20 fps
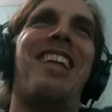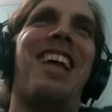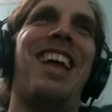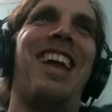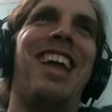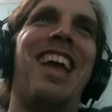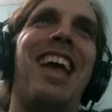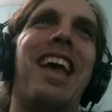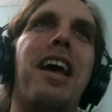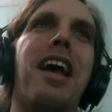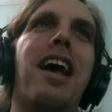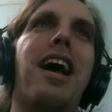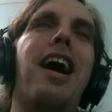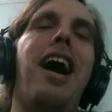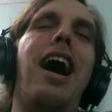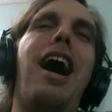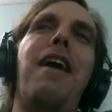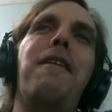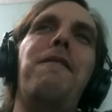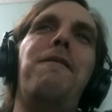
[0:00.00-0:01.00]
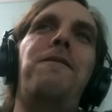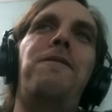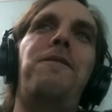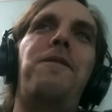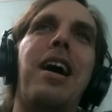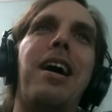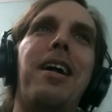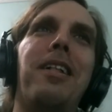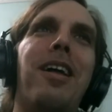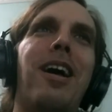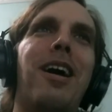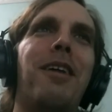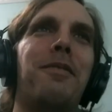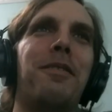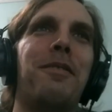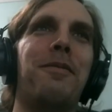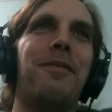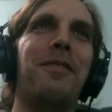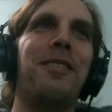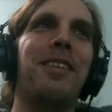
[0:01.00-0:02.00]
like, I fell off
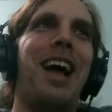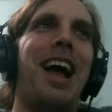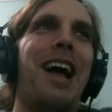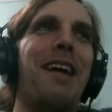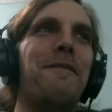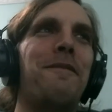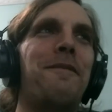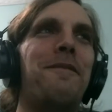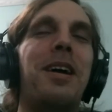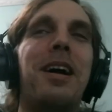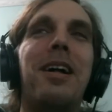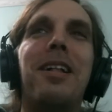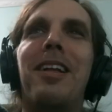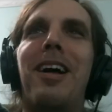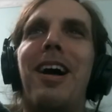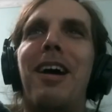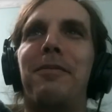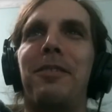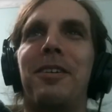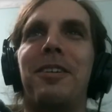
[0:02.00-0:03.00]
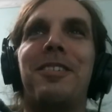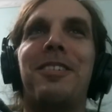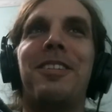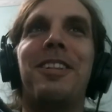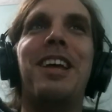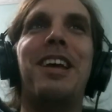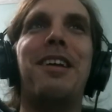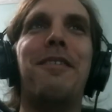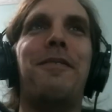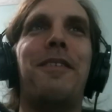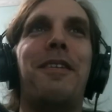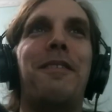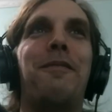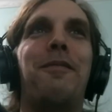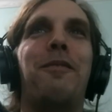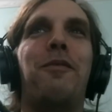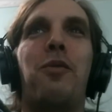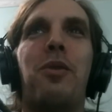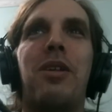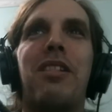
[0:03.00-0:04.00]
a cliff
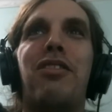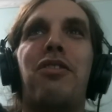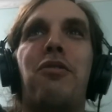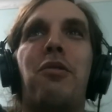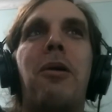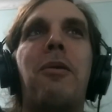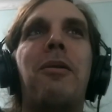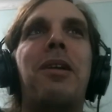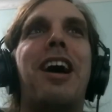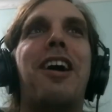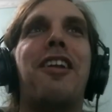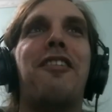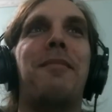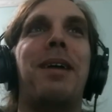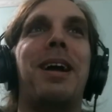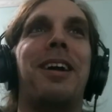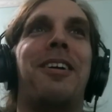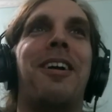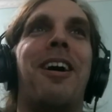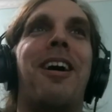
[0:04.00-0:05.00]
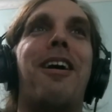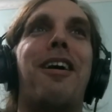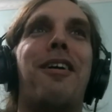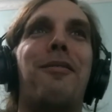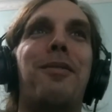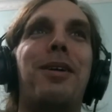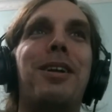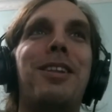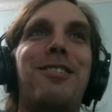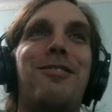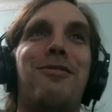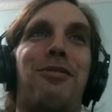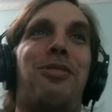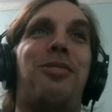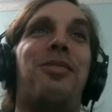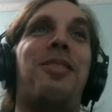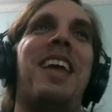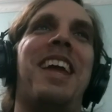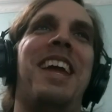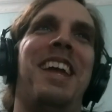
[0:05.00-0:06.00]
and was thrown out of my car, what do you
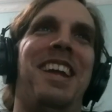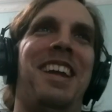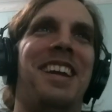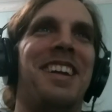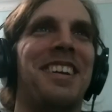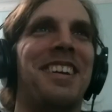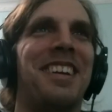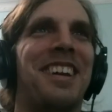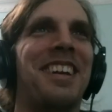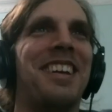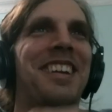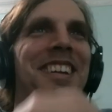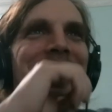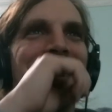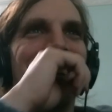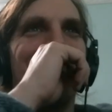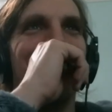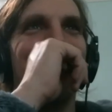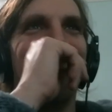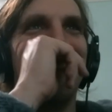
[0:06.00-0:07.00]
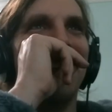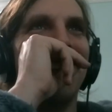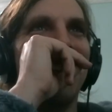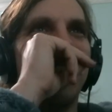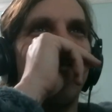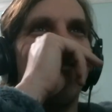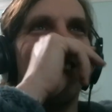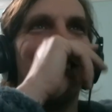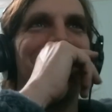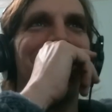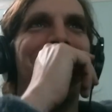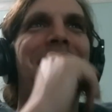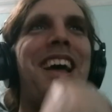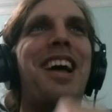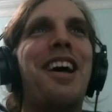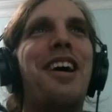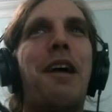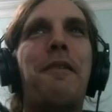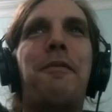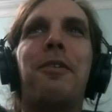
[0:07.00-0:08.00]
think?
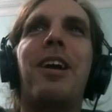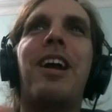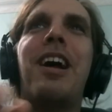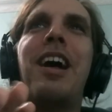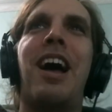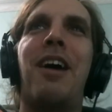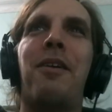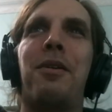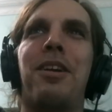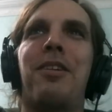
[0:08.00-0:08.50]
I forgot